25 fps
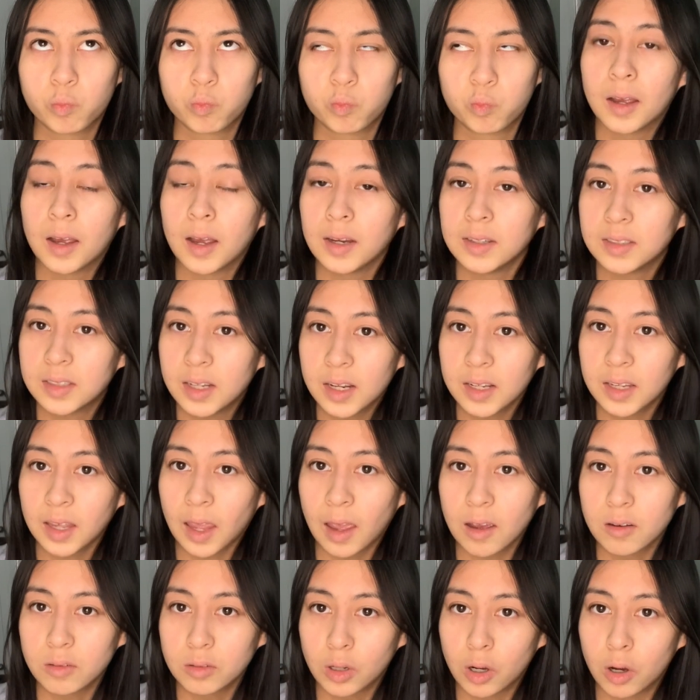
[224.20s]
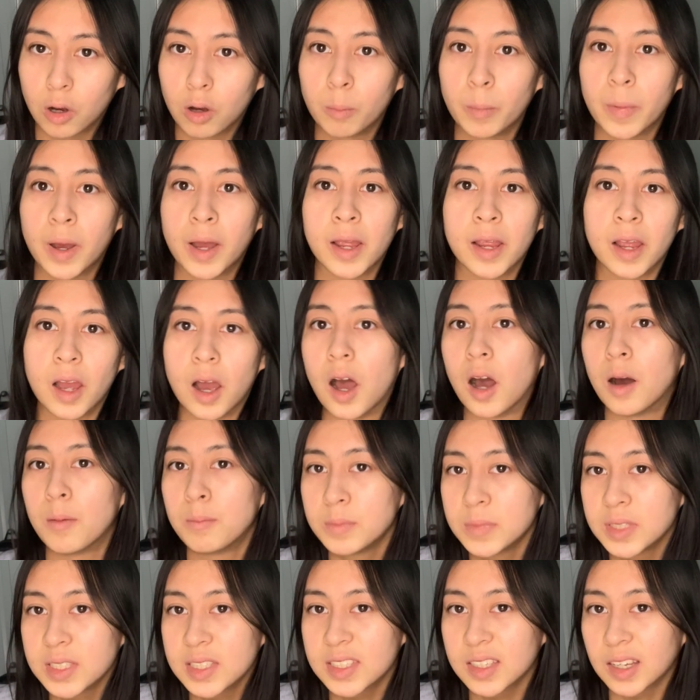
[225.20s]
I take out all my
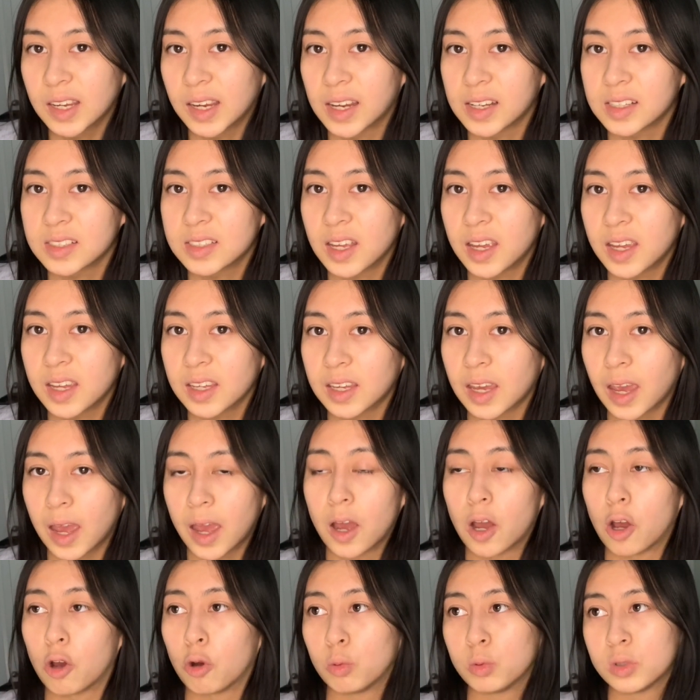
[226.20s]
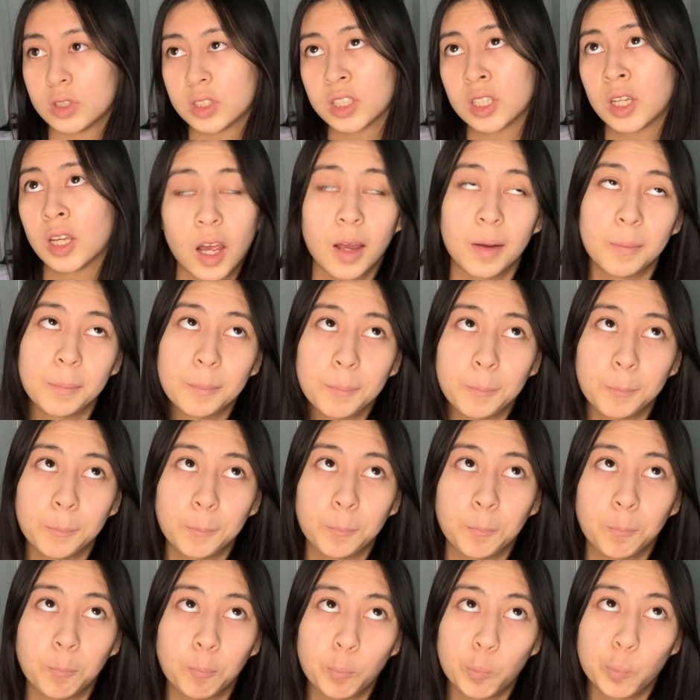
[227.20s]
ums, I take out,
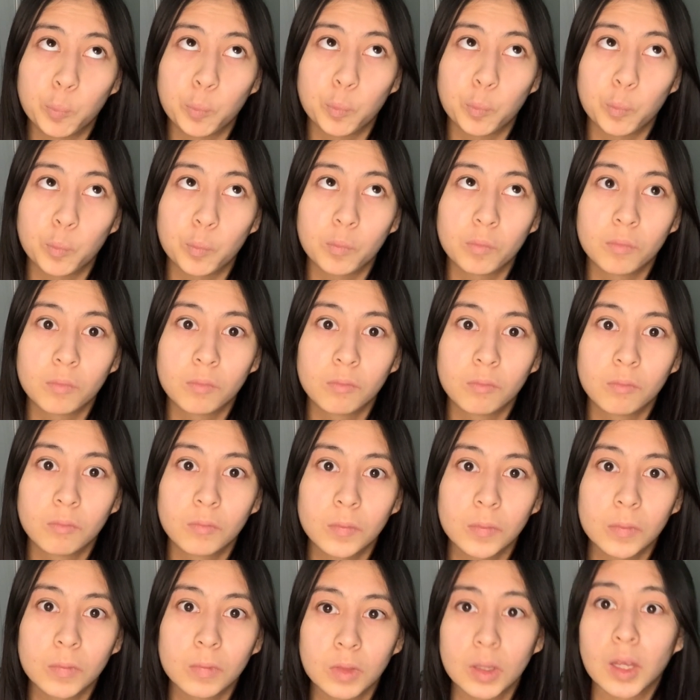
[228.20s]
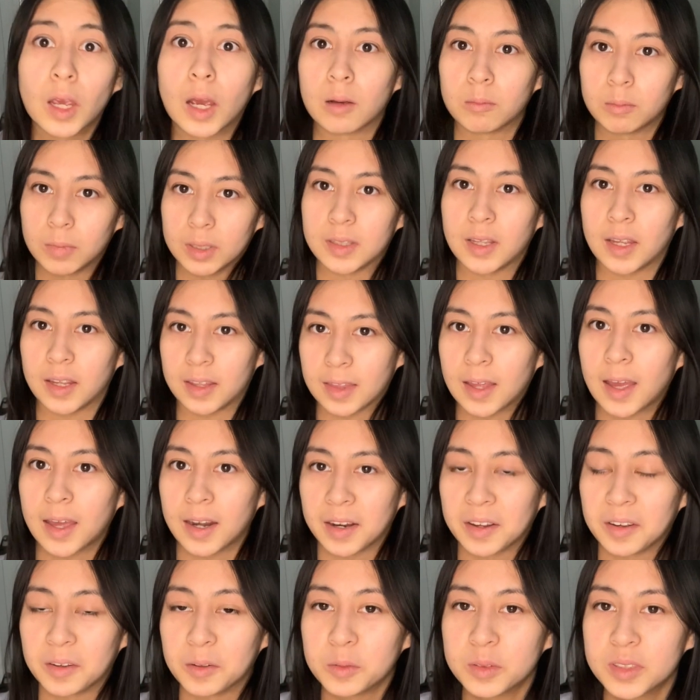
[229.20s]
I take that
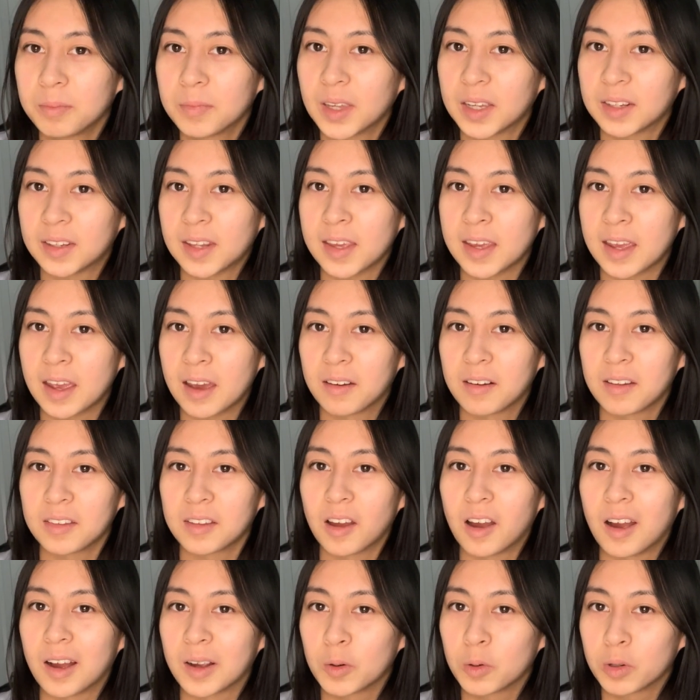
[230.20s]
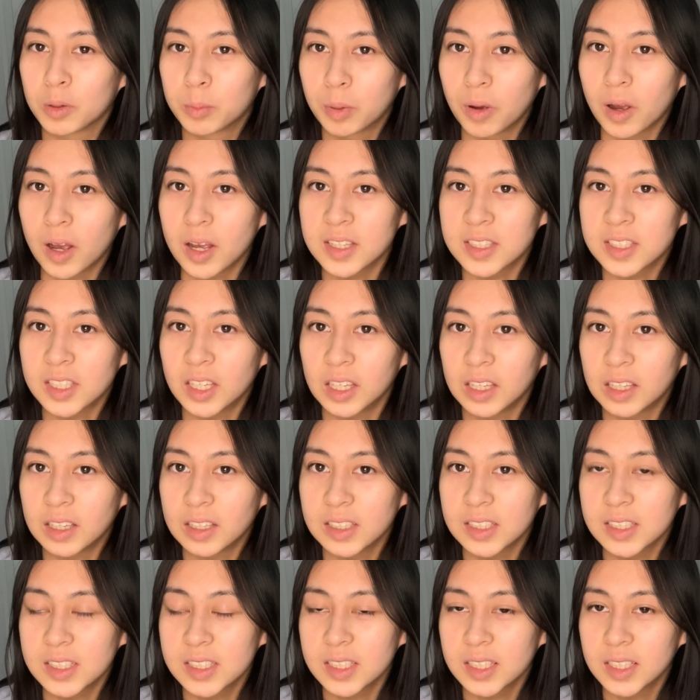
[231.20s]
out. I take out all the awkward
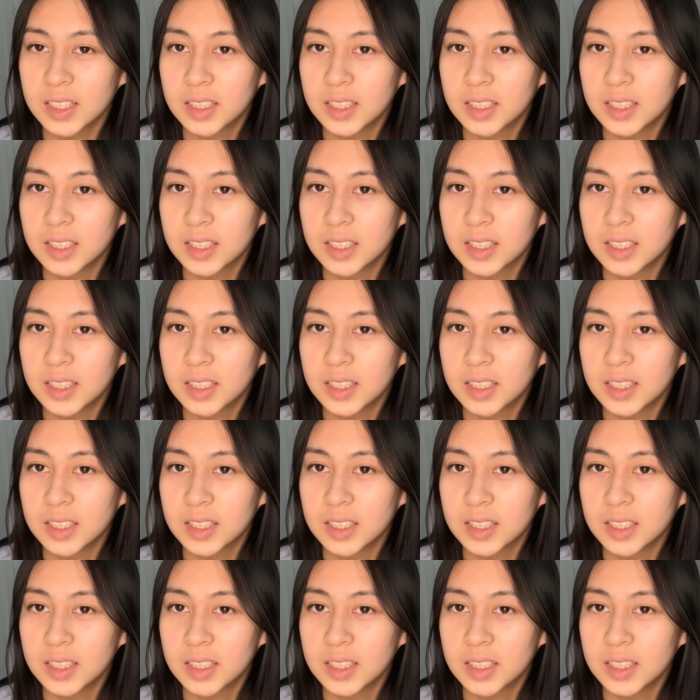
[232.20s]
pauses,